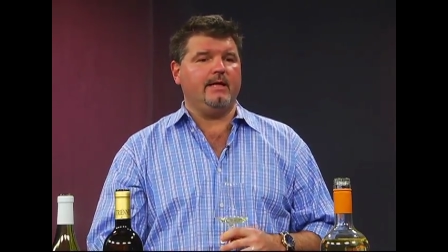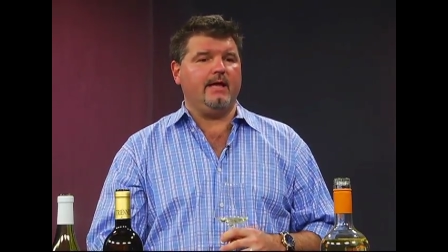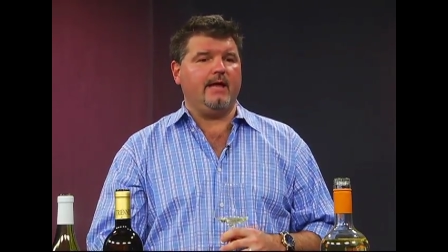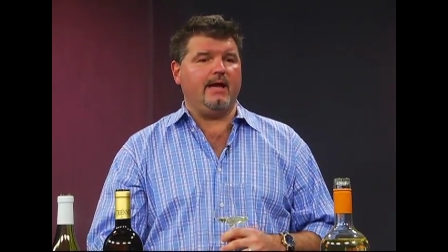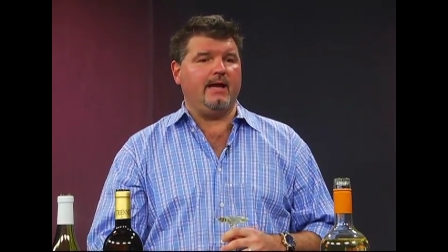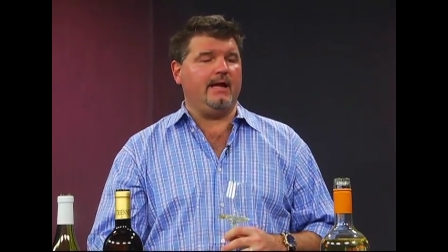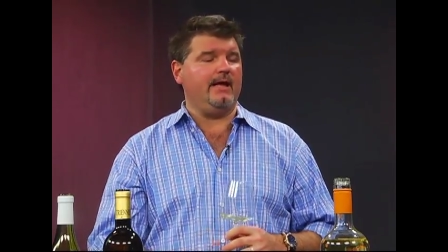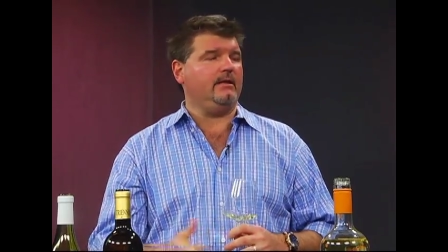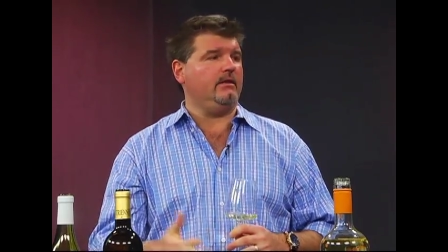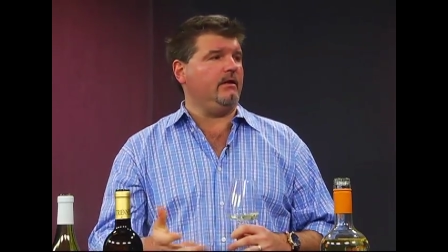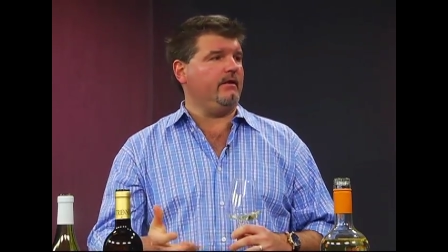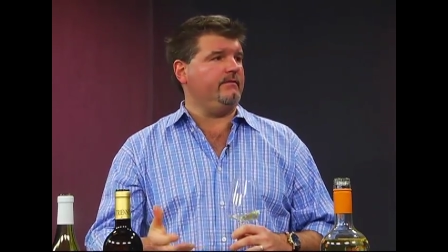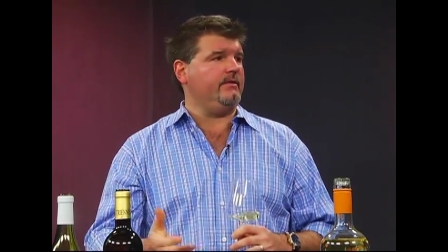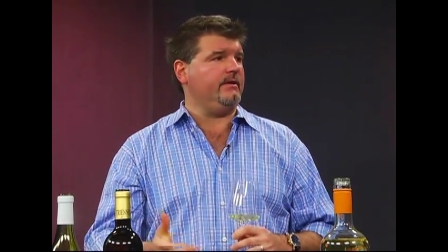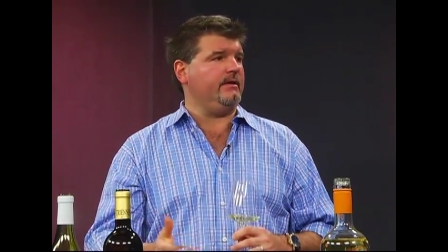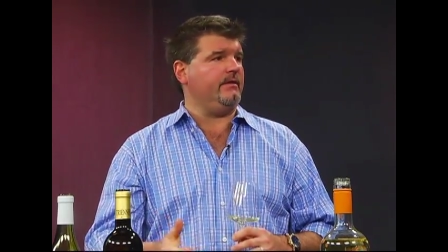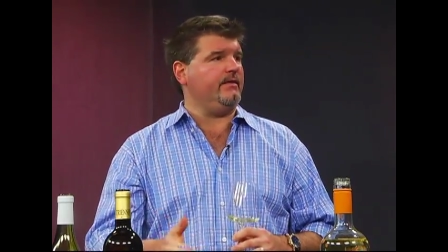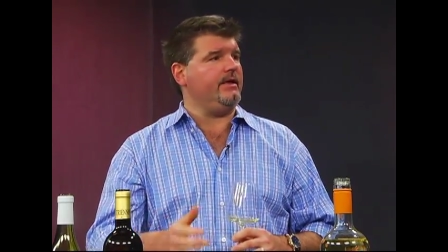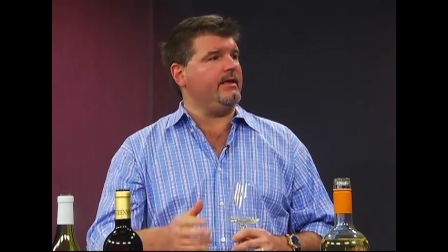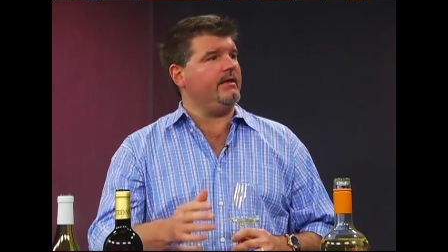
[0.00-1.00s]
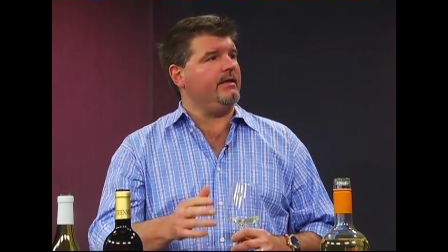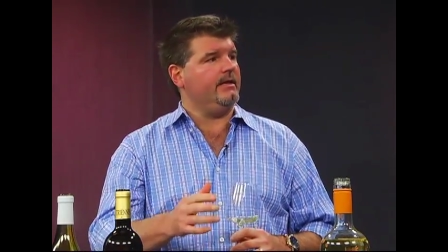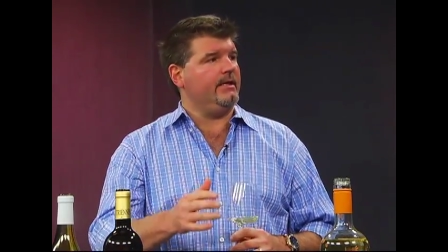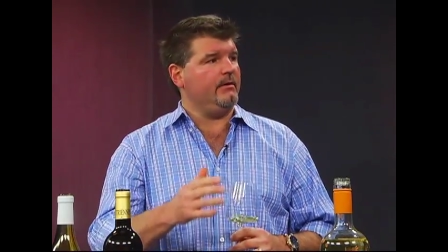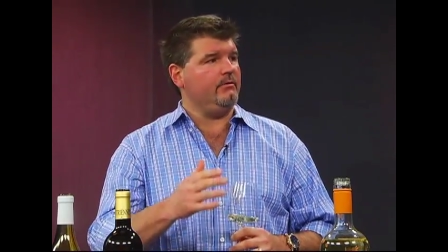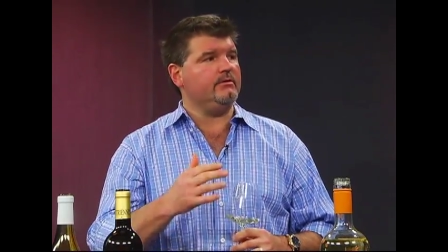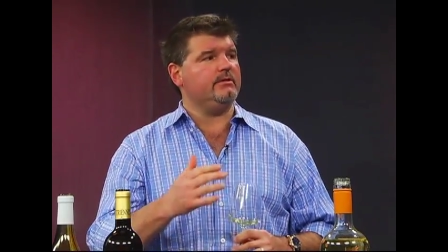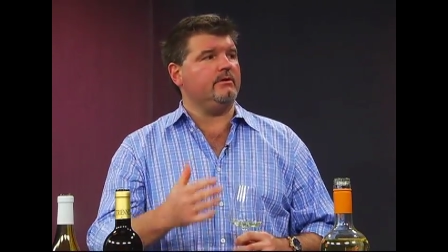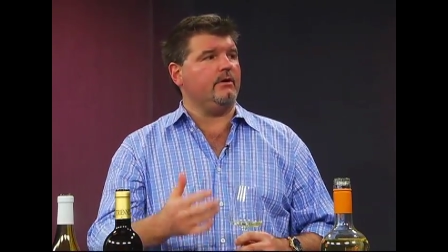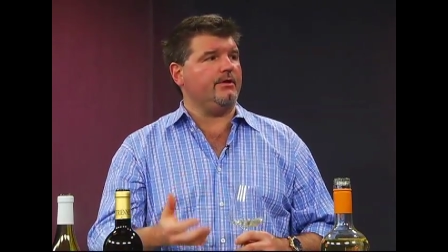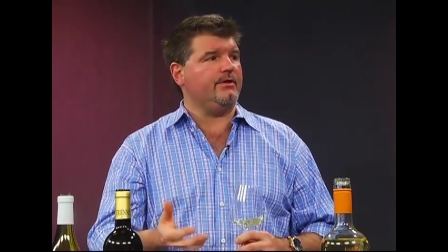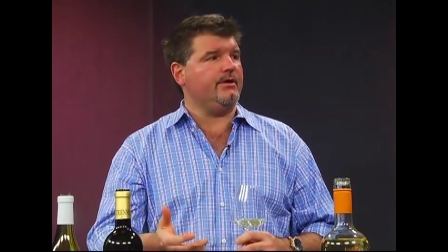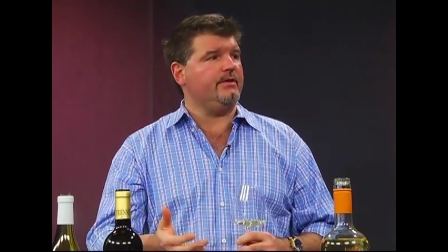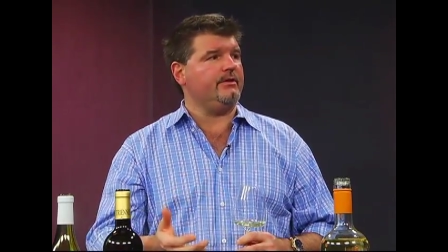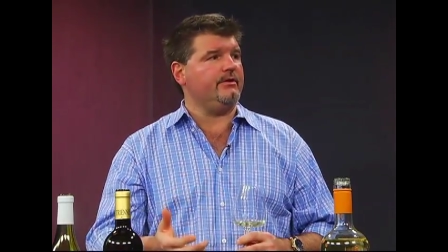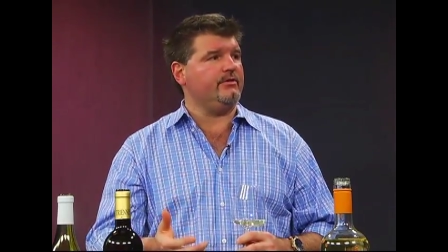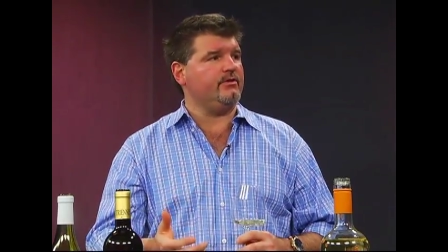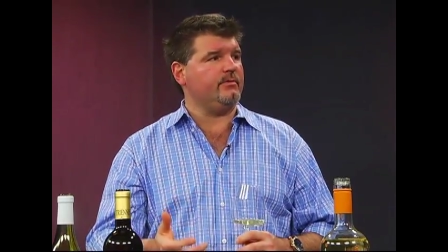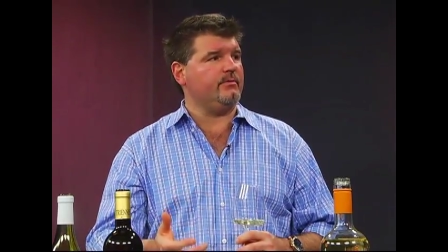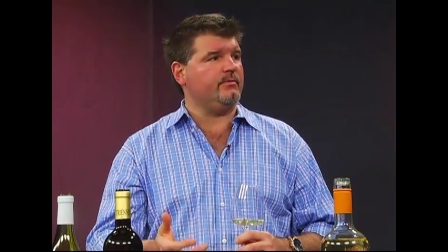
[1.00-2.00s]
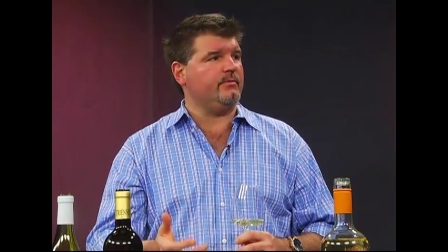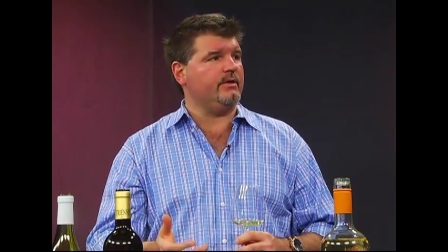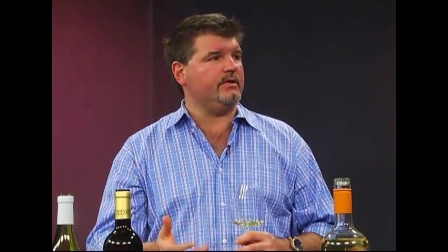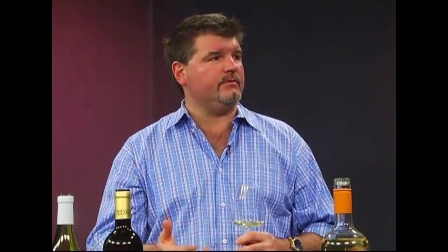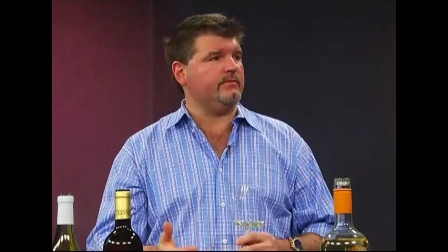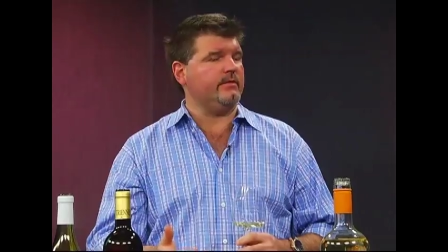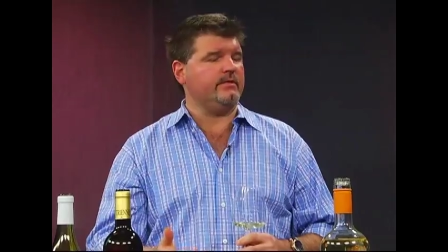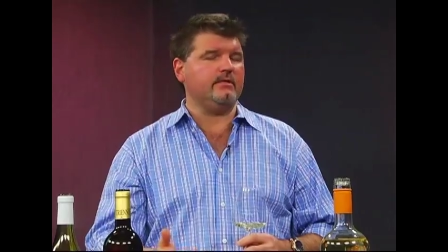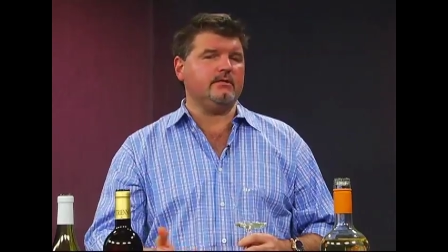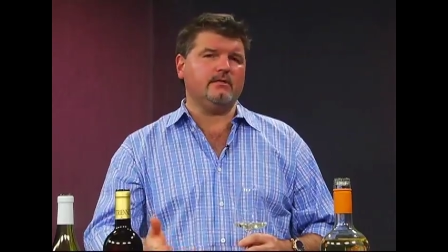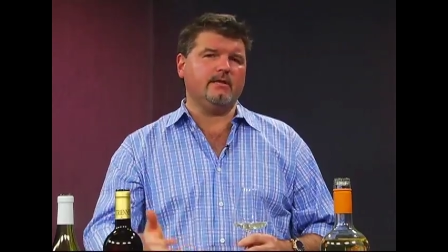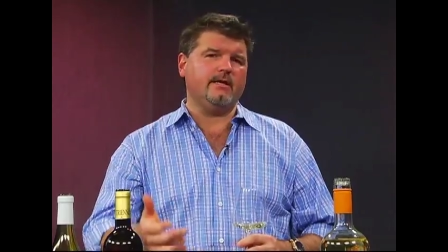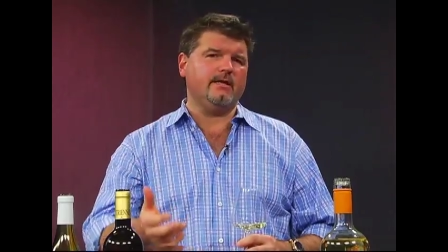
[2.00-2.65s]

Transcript: And I loved it. Now, they, it was an authentic German restaurant, just mm -hmm.